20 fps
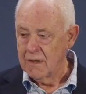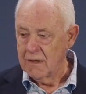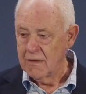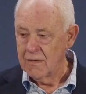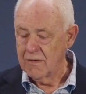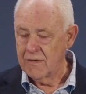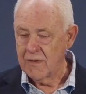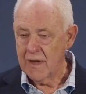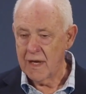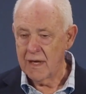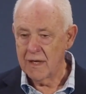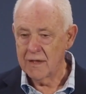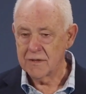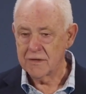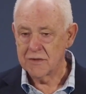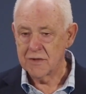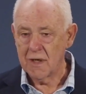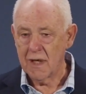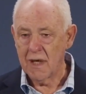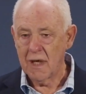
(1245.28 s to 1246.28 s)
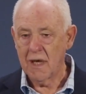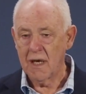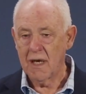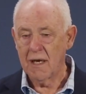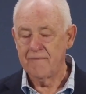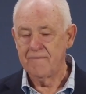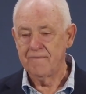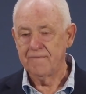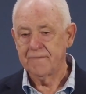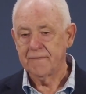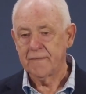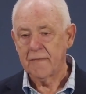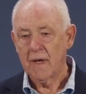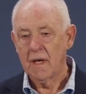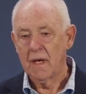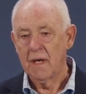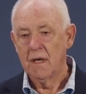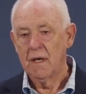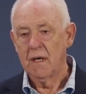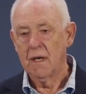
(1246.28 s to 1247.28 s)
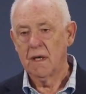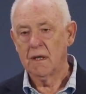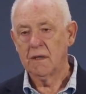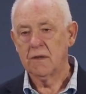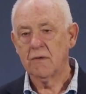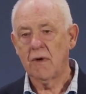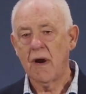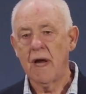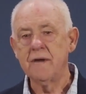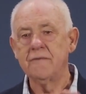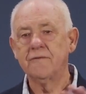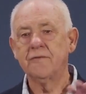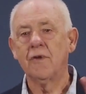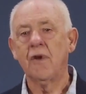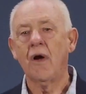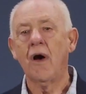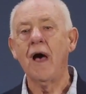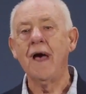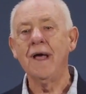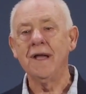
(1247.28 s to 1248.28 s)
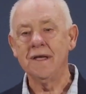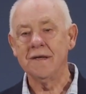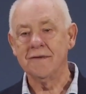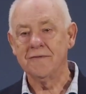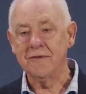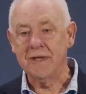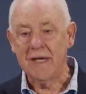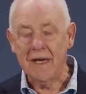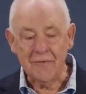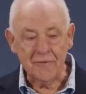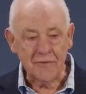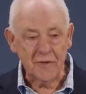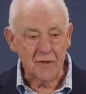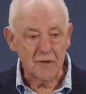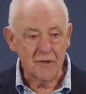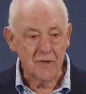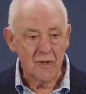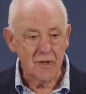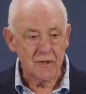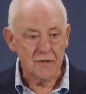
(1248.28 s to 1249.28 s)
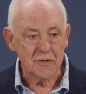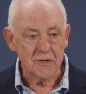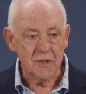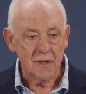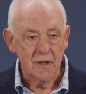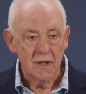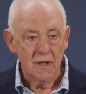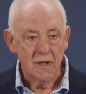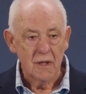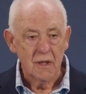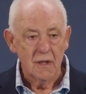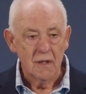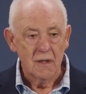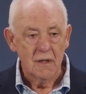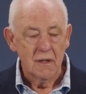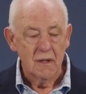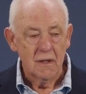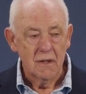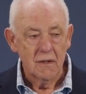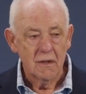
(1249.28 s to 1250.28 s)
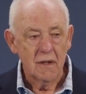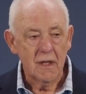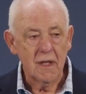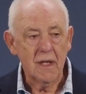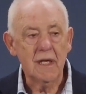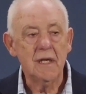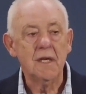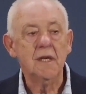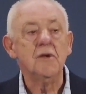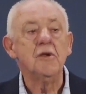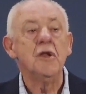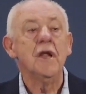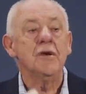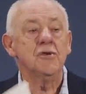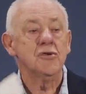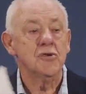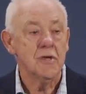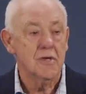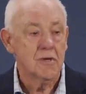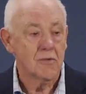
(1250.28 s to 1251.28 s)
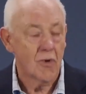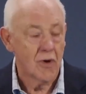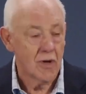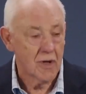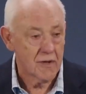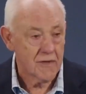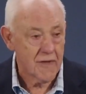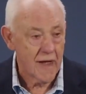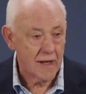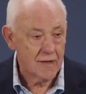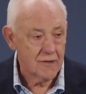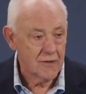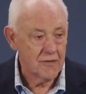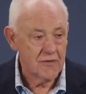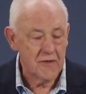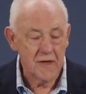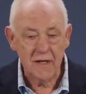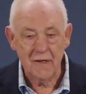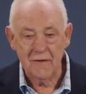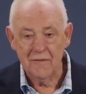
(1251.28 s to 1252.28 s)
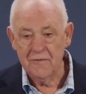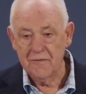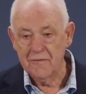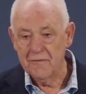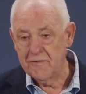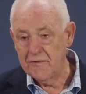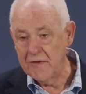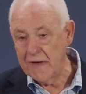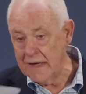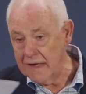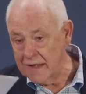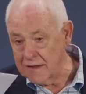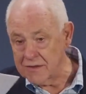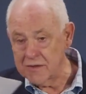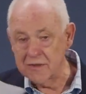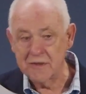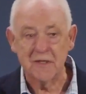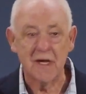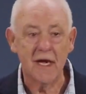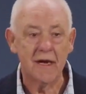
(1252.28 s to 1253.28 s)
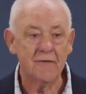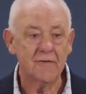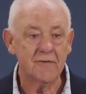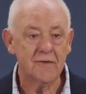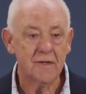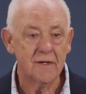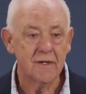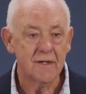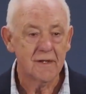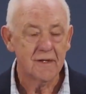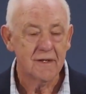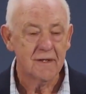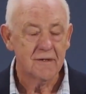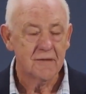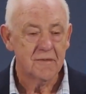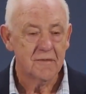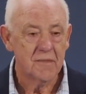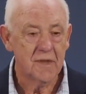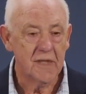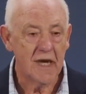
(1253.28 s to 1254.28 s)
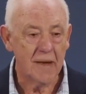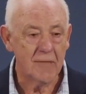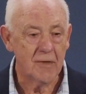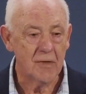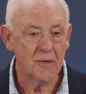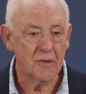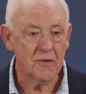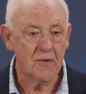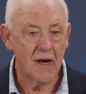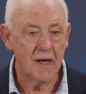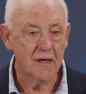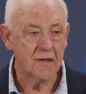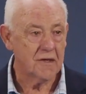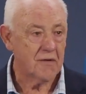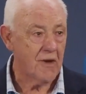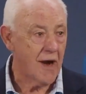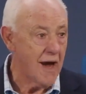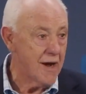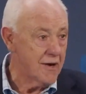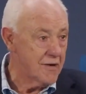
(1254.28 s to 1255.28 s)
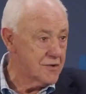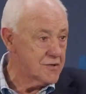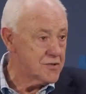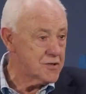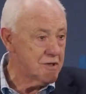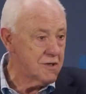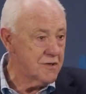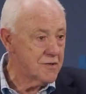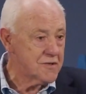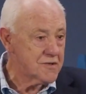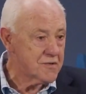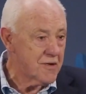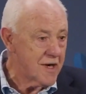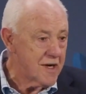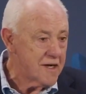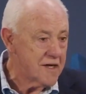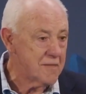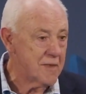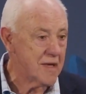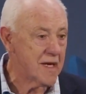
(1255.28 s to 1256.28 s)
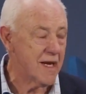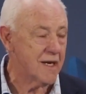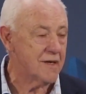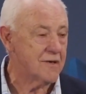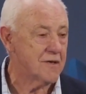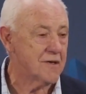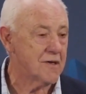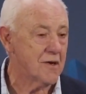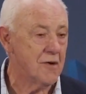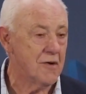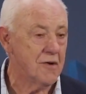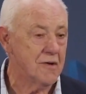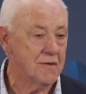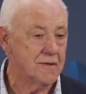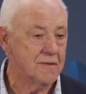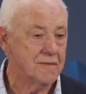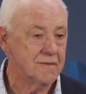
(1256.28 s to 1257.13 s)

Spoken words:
There's a great variety of giftedness in addition to all of that. You think of Felix's gift, being able to look around a crowd and see who's ready to be led to the Lord.